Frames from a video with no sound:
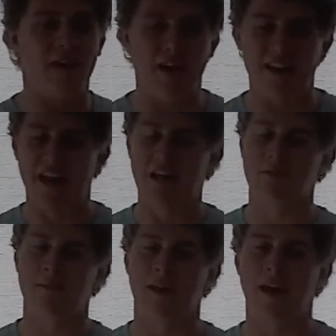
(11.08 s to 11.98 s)
their
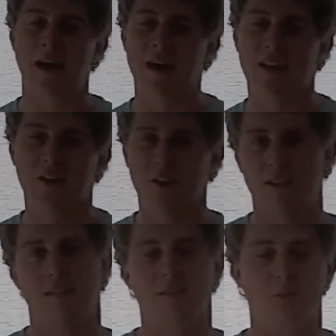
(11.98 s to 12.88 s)
announcement they had
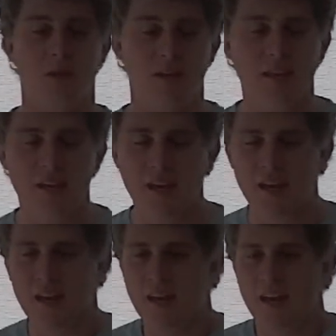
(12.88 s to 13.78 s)
earlier this week.
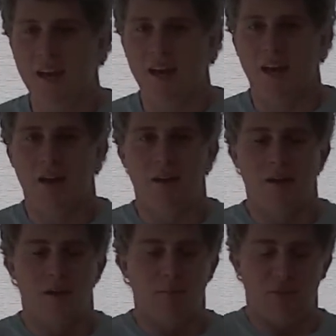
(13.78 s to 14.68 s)

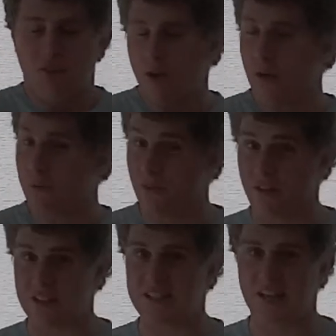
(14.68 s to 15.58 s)

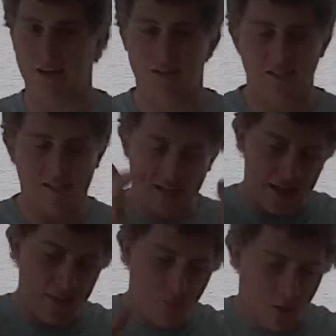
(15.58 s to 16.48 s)
Before I start, I was going to
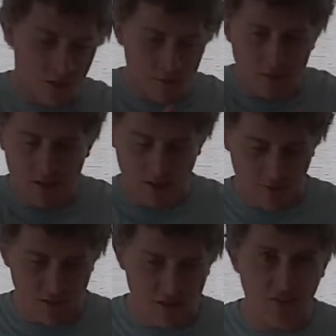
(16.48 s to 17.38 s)
say down the
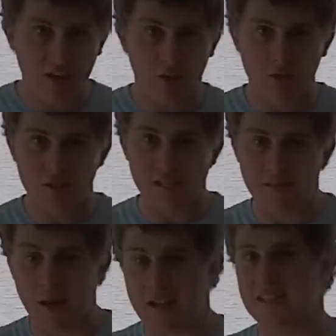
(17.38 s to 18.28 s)
bottom of this video you'll
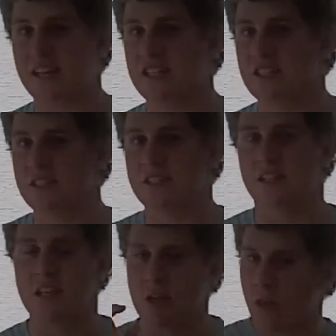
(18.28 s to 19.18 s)
see some
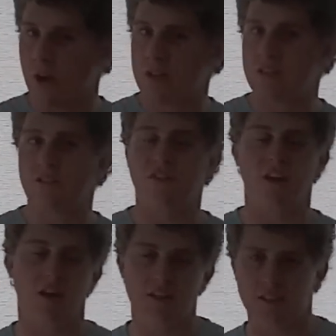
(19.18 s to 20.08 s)
annotations. Click on those
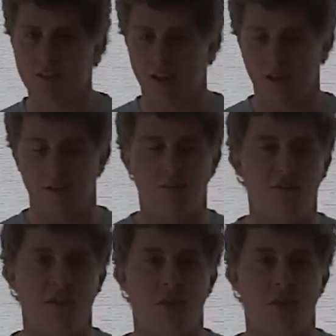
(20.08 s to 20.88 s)
to like